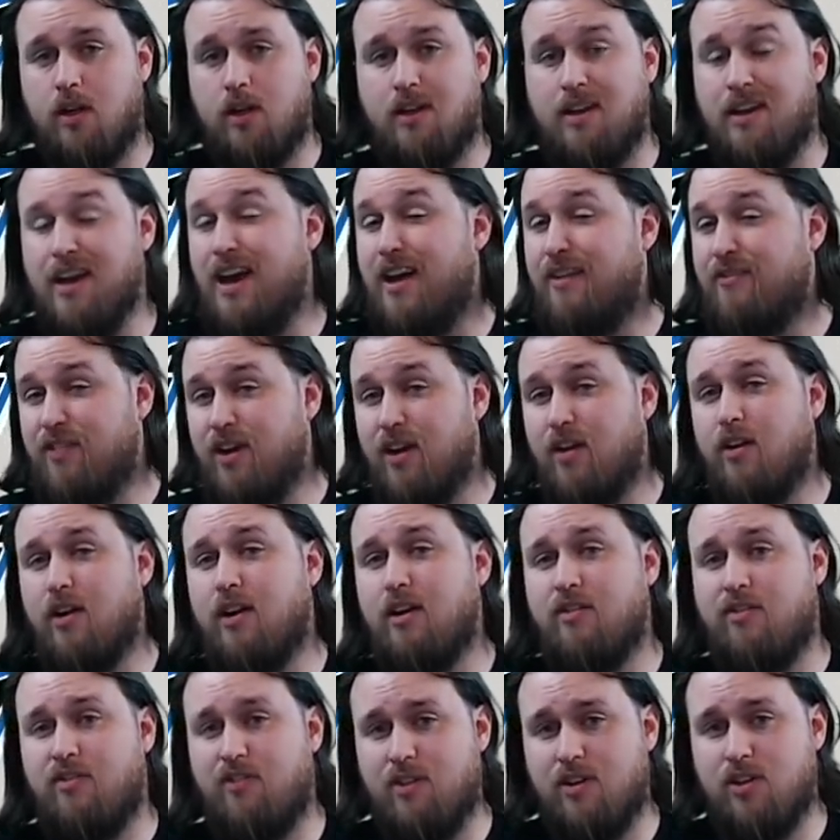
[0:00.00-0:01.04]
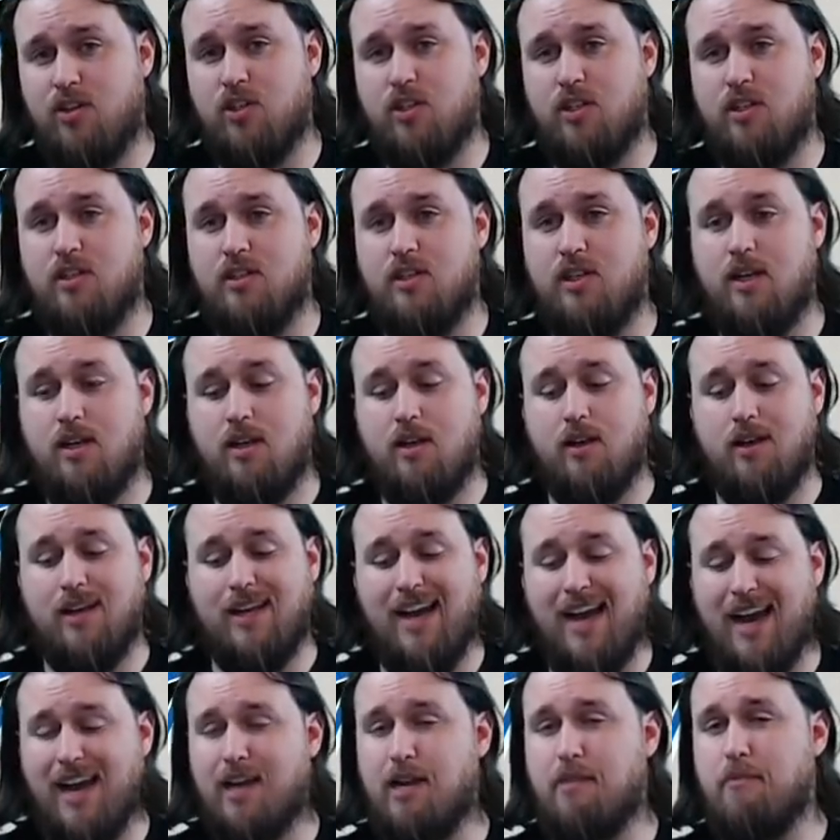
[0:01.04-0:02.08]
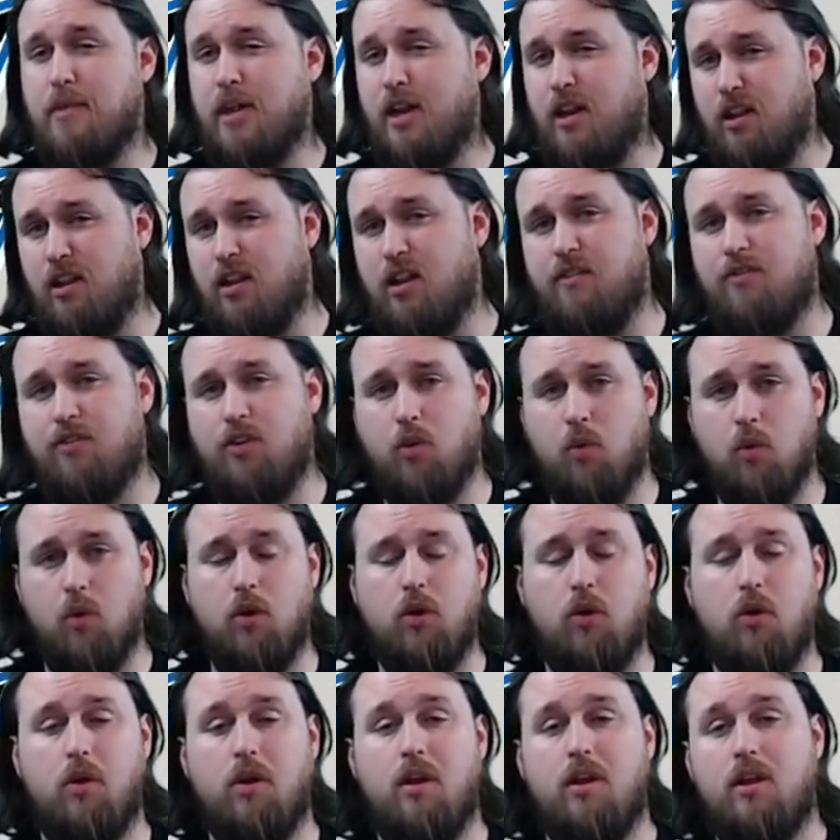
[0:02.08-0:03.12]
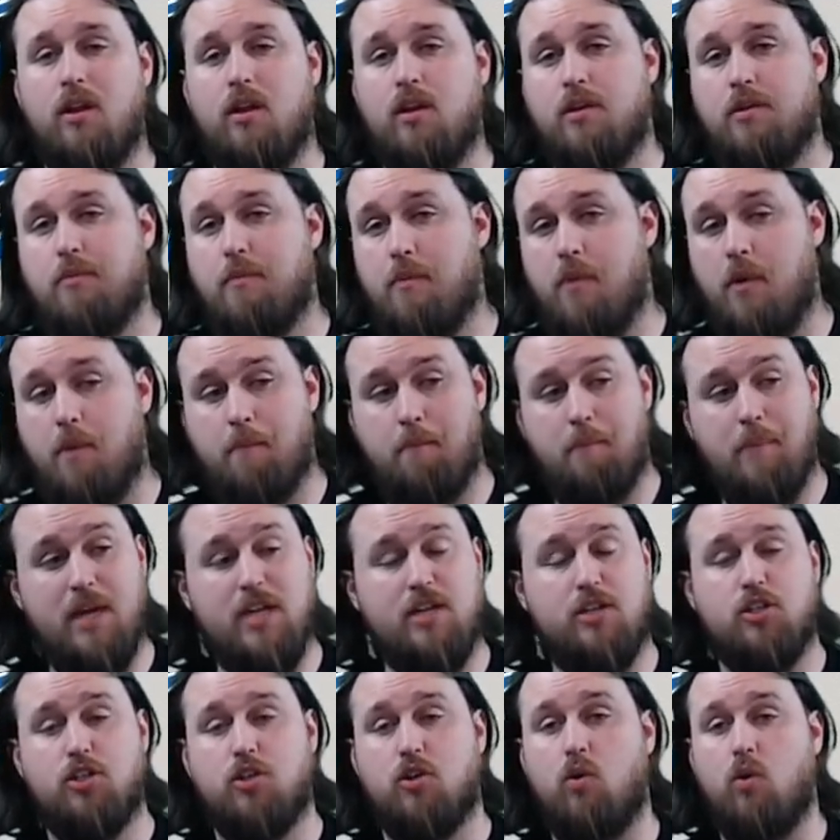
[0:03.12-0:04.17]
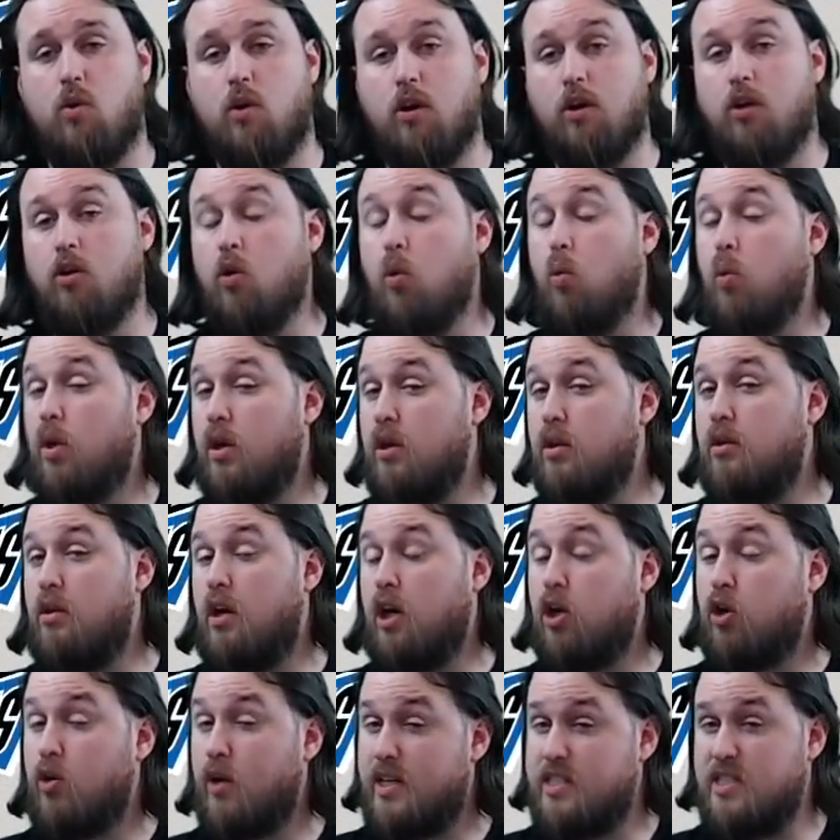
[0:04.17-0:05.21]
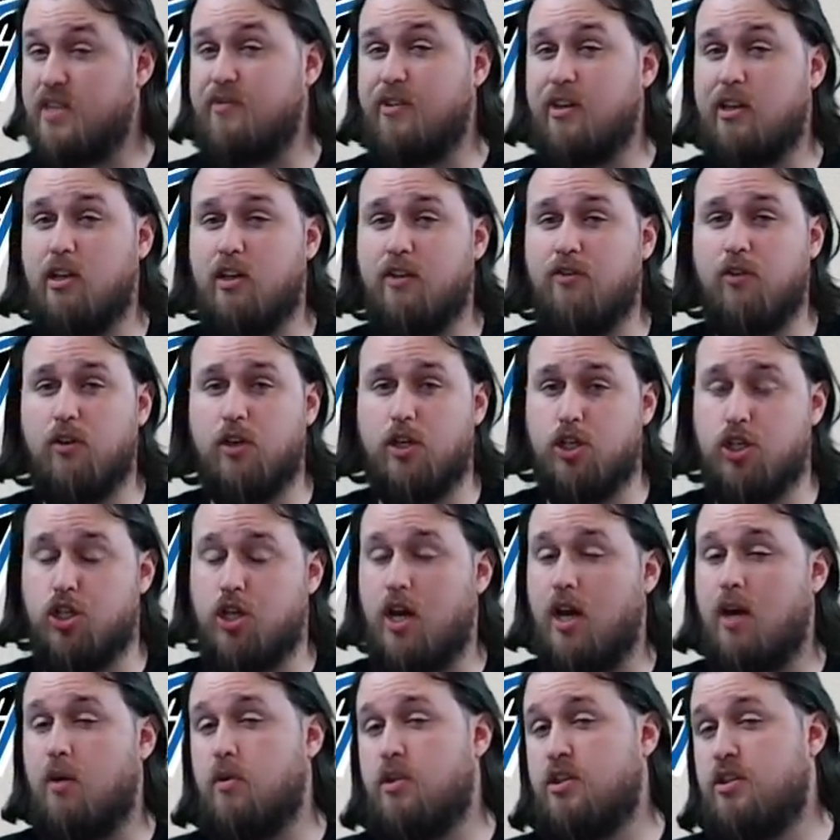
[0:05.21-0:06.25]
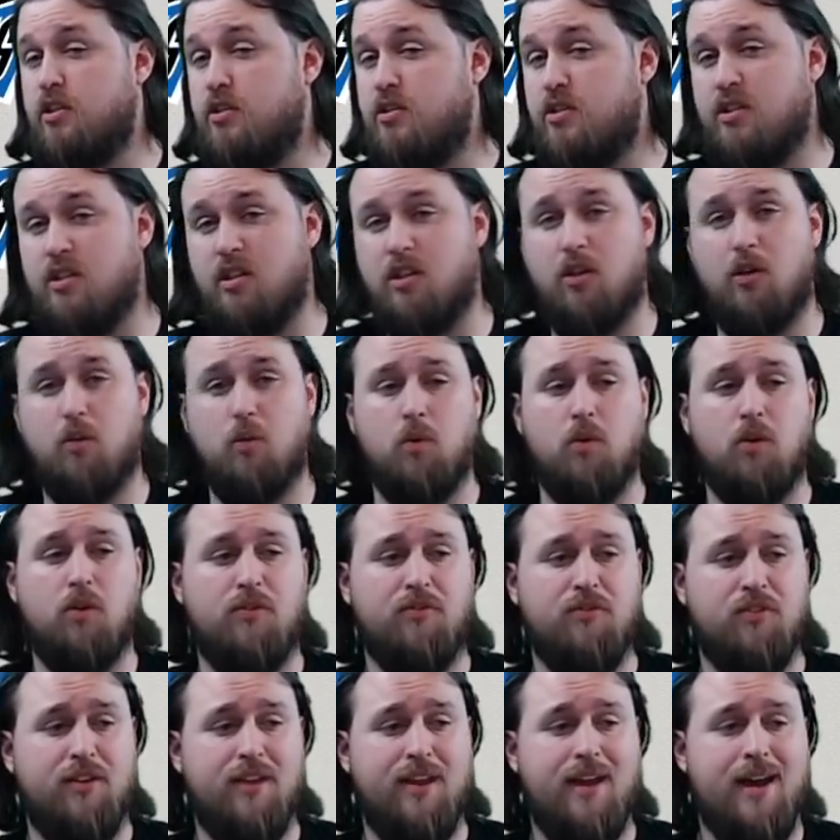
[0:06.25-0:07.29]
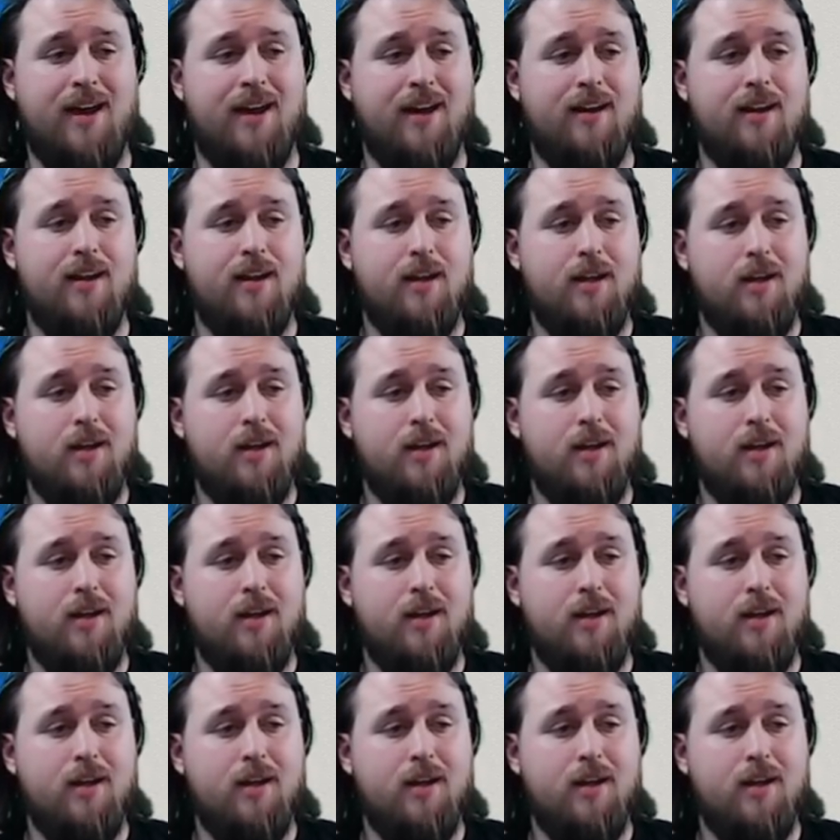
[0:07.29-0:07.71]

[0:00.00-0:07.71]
Not very efficient, kind of middle of the road bench scorer who will aggressively look for a shot, which there's still a role for that.